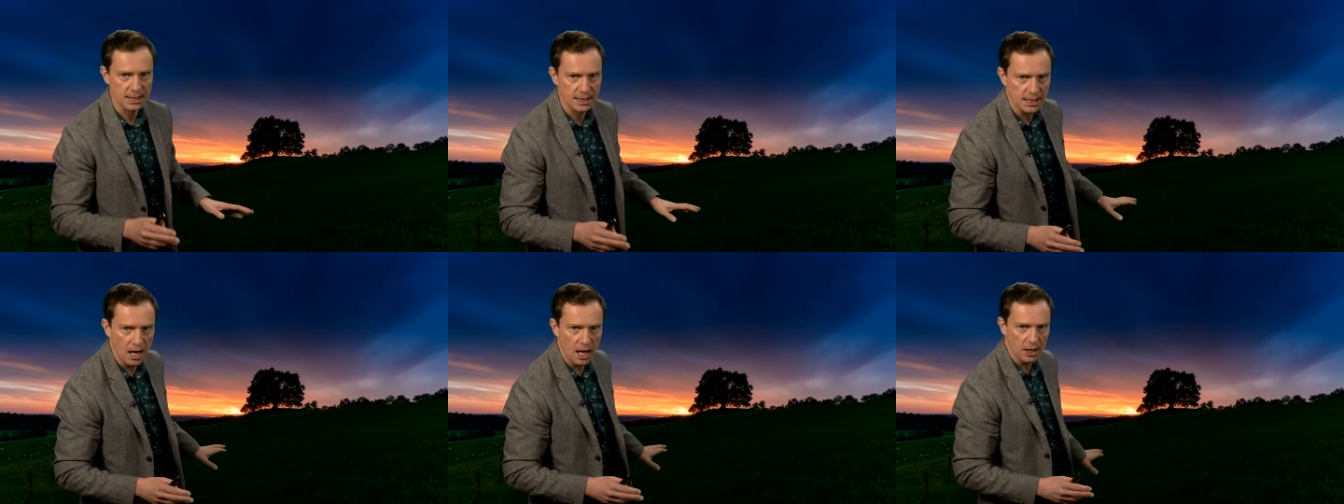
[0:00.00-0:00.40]

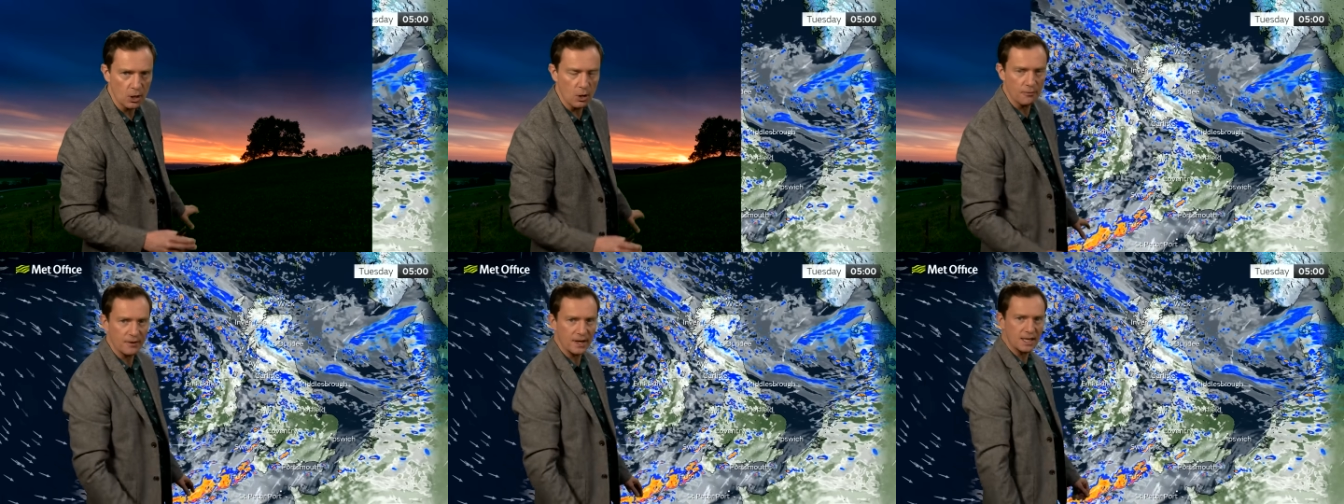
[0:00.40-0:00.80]
Starting
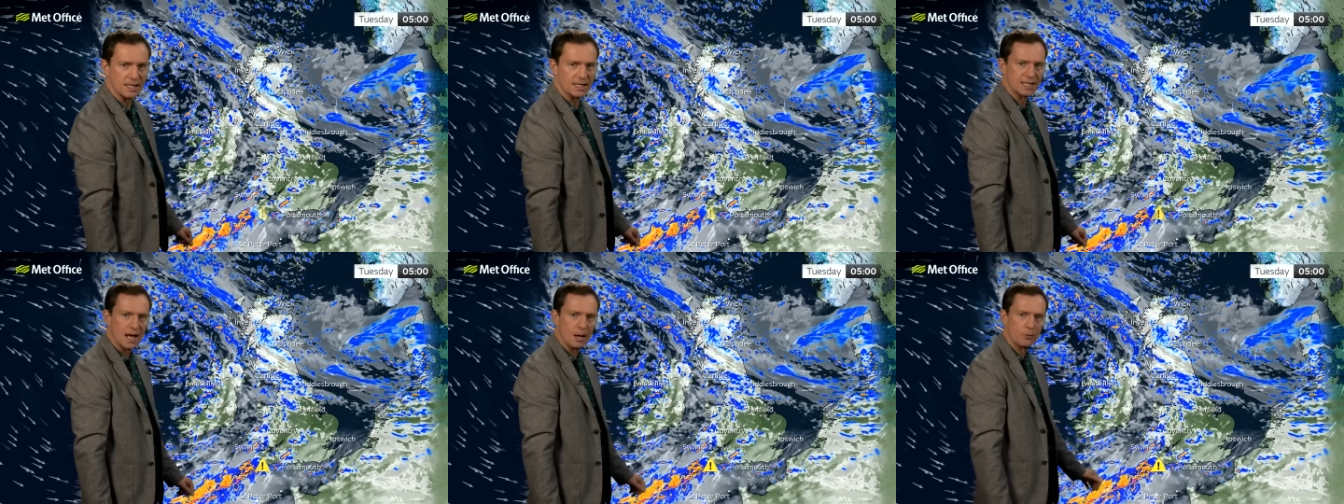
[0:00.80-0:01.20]
off in the
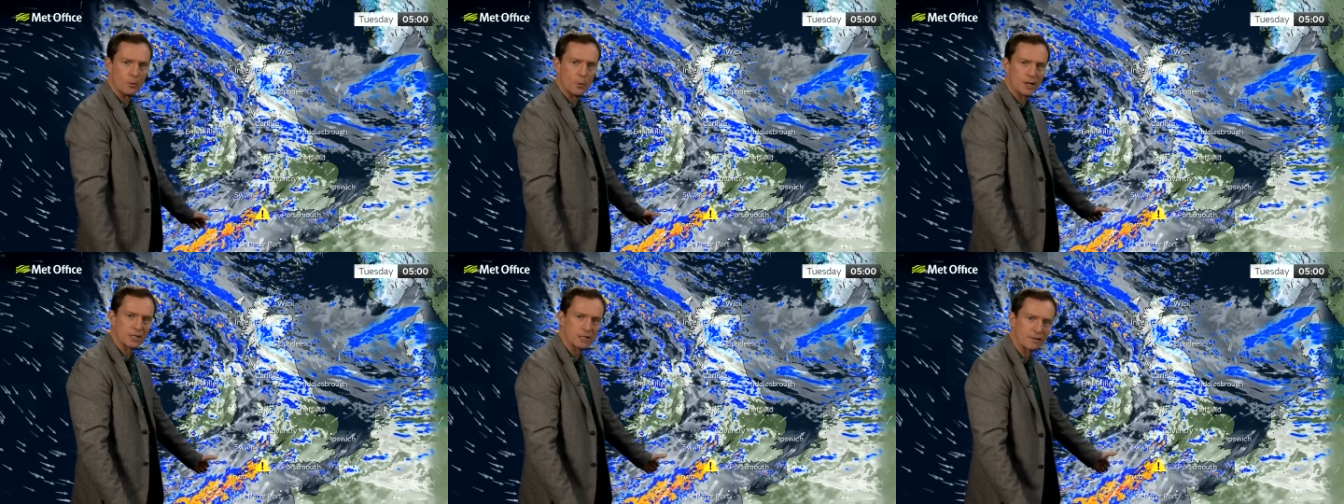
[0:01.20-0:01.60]

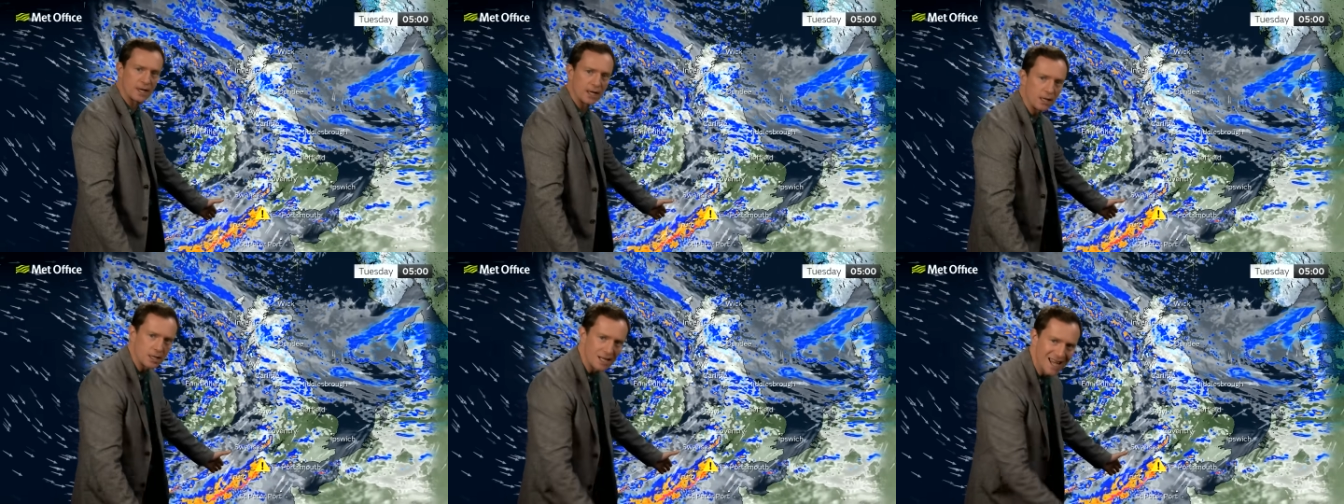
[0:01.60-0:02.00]
southwest of
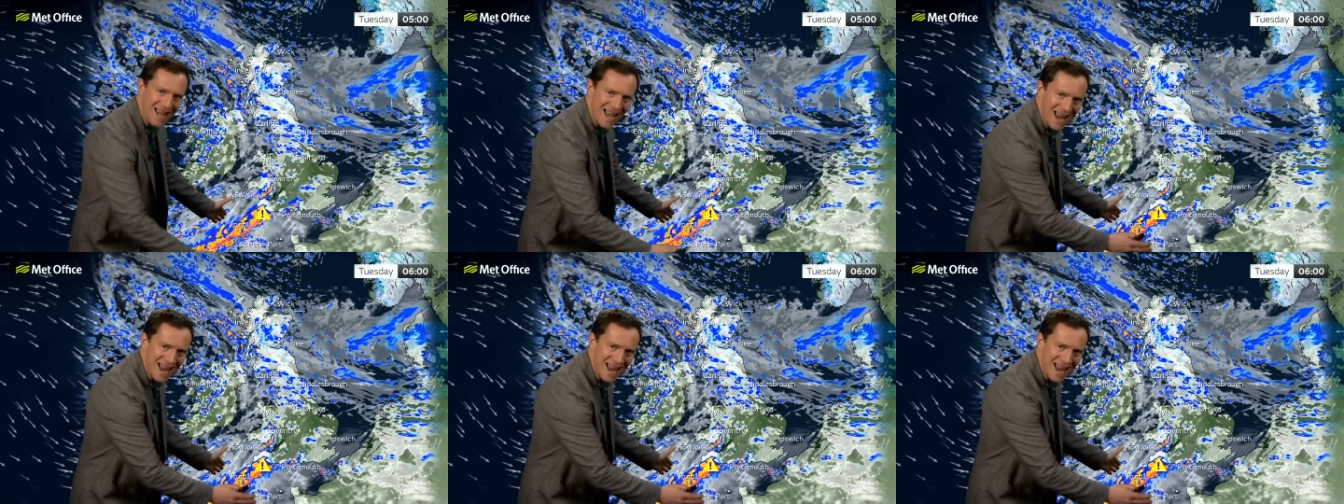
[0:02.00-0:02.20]
England,